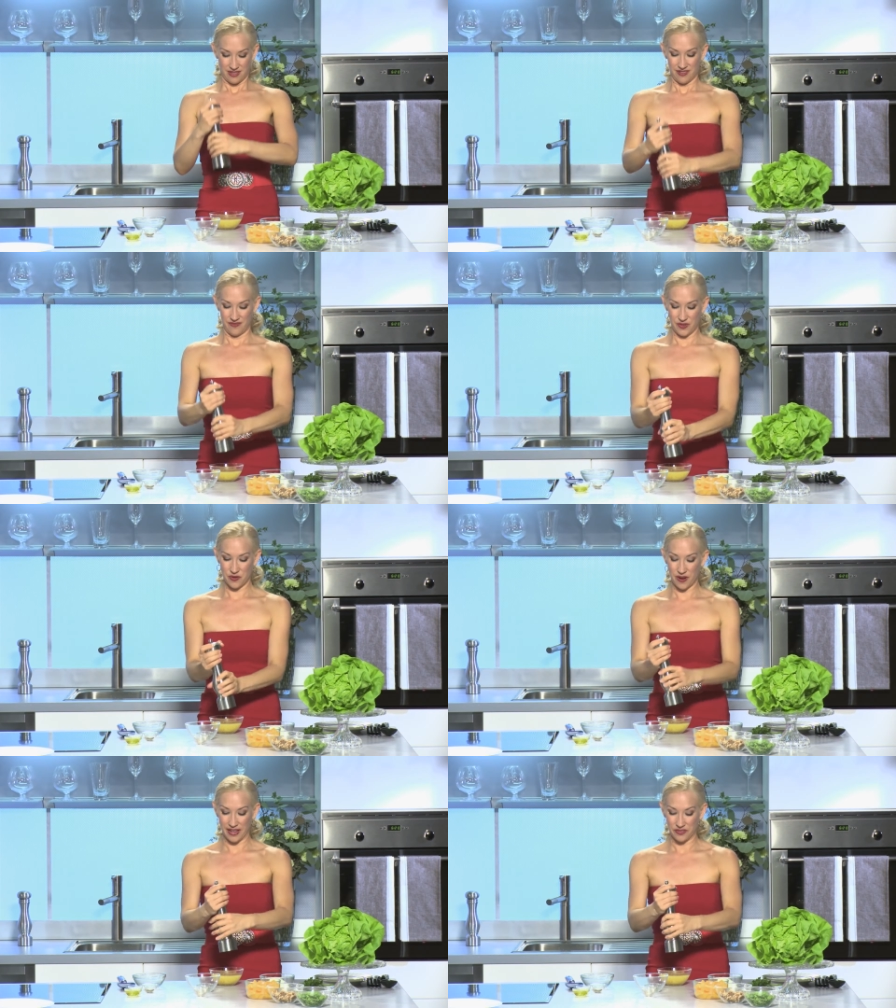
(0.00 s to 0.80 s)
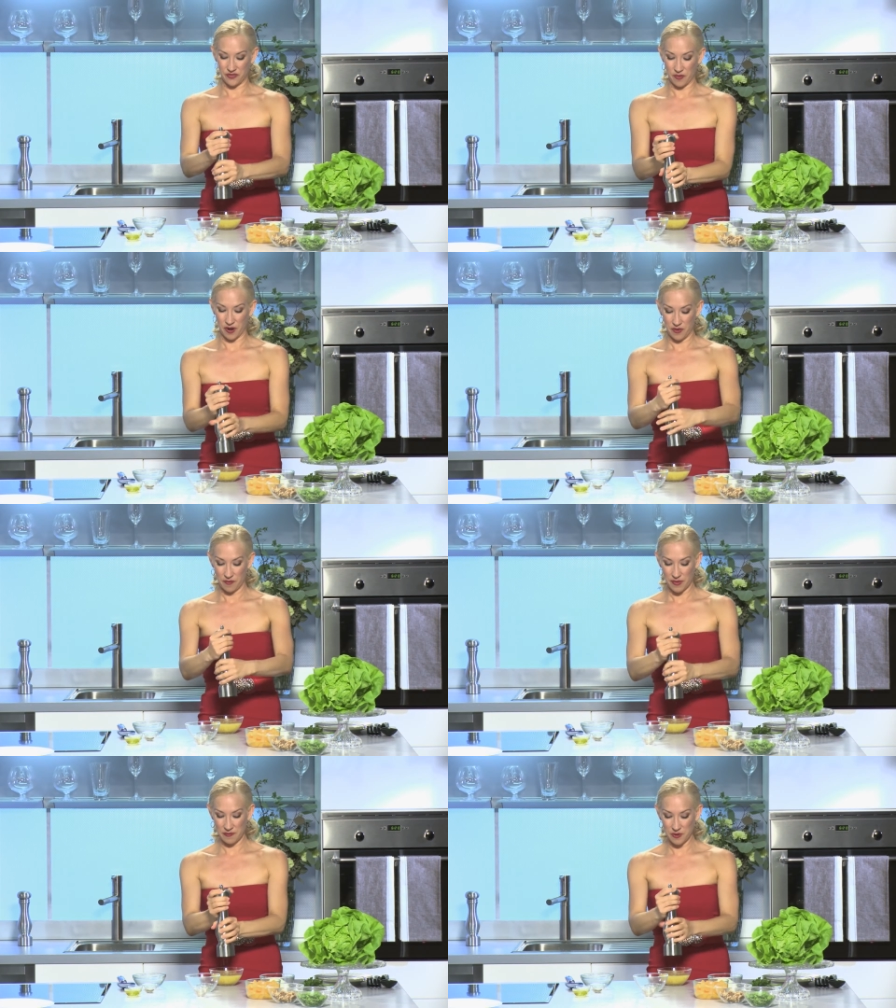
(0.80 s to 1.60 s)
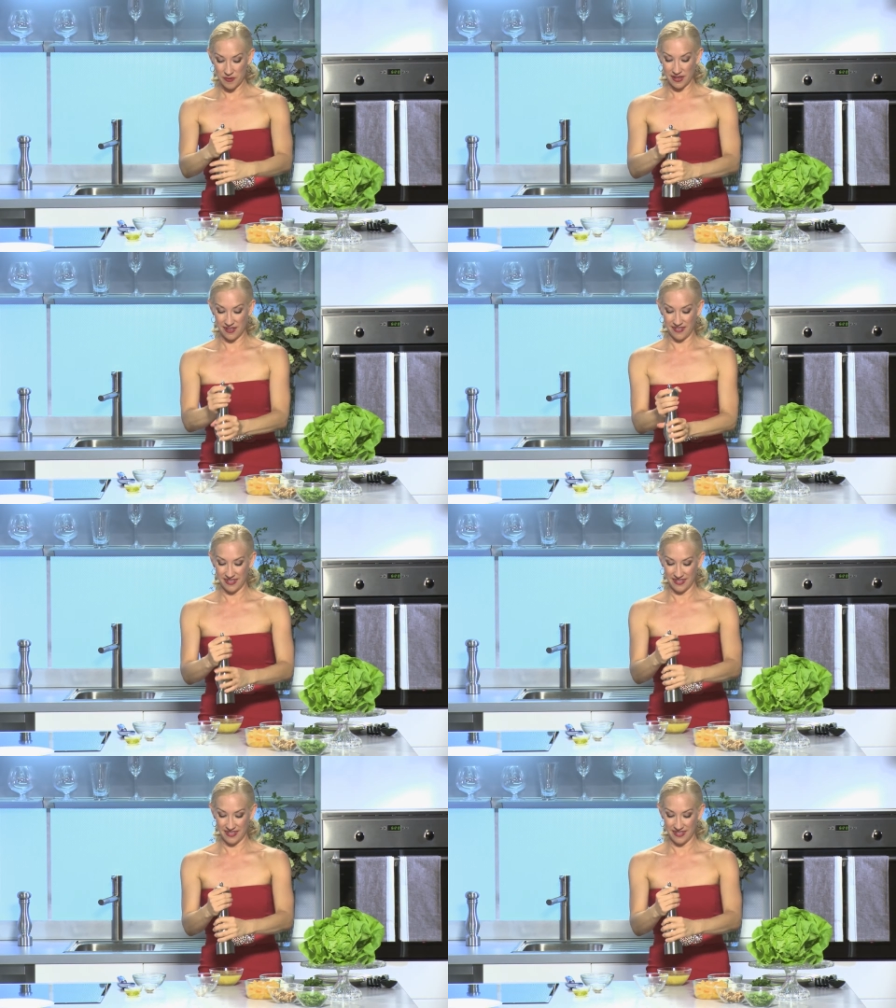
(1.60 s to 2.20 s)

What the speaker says: A few grinds from our pepper mill,